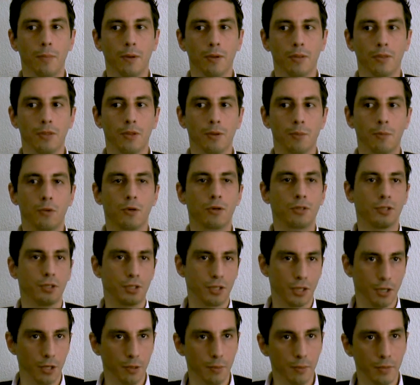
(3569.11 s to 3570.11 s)
but the more
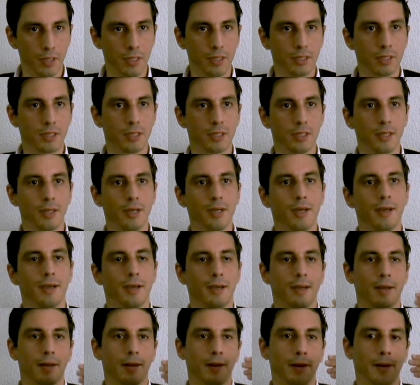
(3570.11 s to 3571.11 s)
determined
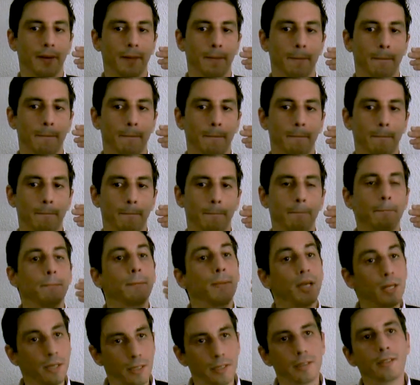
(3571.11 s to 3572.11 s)

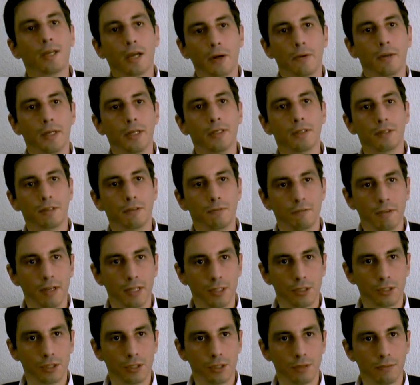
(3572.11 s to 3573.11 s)
military
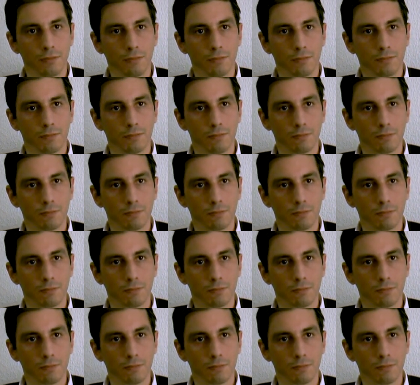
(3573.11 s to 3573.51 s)
intervention